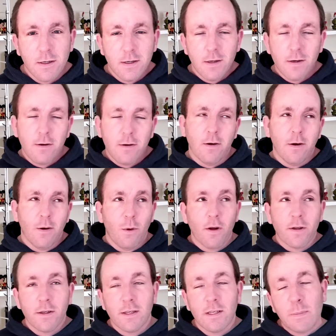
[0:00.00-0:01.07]
or
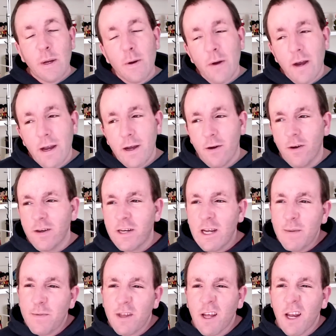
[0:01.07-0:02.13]
water spirit or a
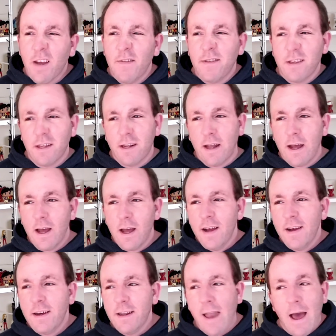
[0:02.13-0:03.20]
demon that lives in
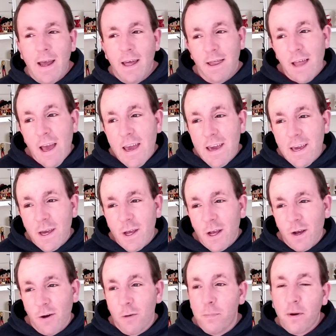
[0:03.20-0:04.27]
like a lake
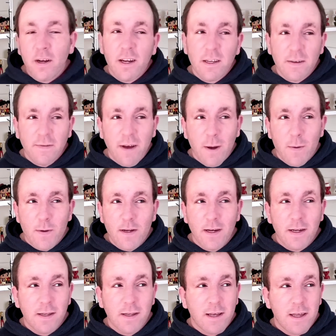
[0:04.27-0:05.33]
or bodies are found in the
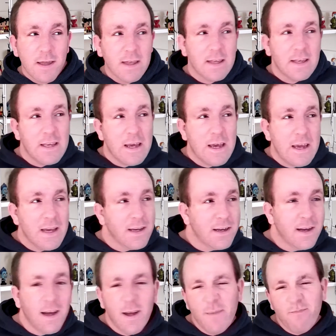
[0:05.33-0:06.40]
sea.
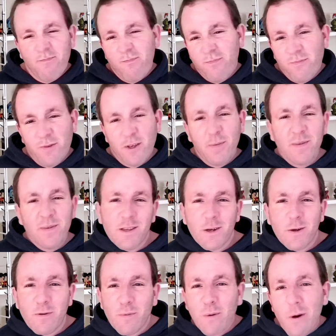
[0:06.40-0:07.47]
Something to do
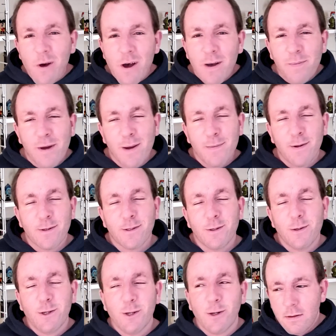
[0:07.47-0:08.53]
with water, but I'm not too
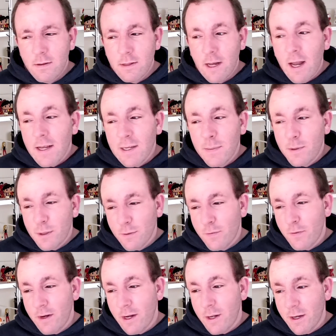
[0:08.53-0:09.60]
sure. The last episode was
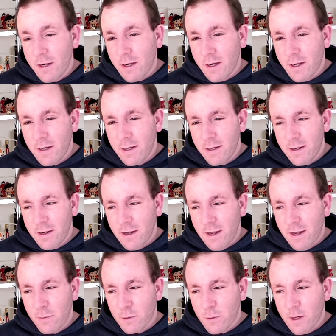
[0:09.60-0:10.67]
really good. It
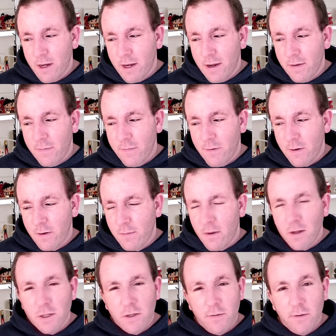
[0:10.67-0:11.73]
was quite a fun
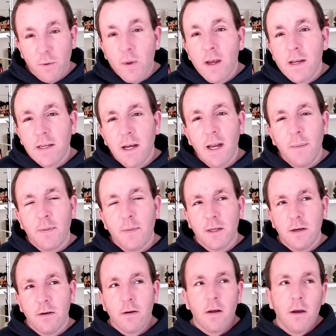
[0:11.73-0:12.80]
Monster of the Week style
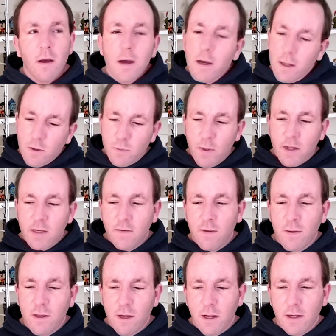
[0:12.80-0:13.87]
episode. There was bits of the
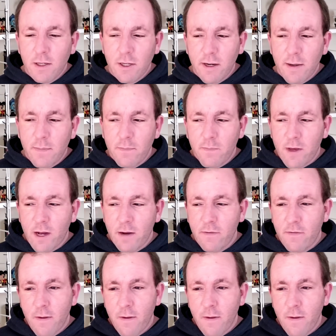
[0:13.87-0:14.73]
mythology kind of